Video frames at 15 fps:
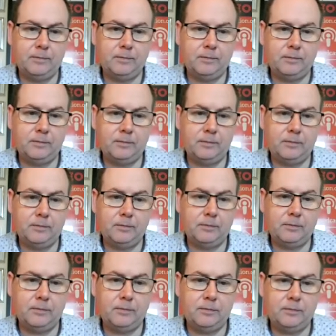
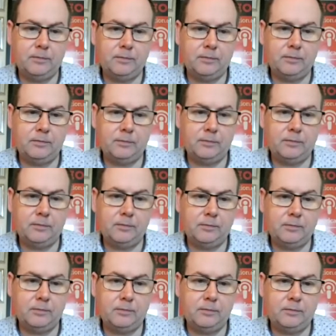
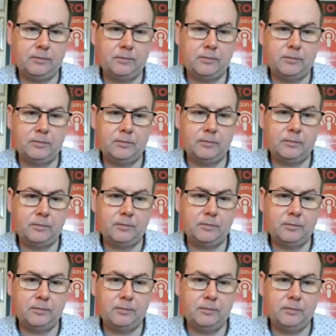
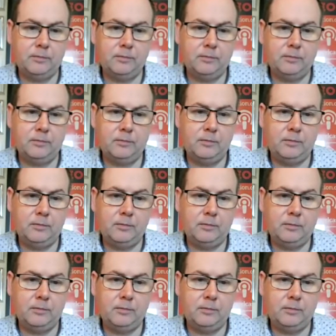(silent)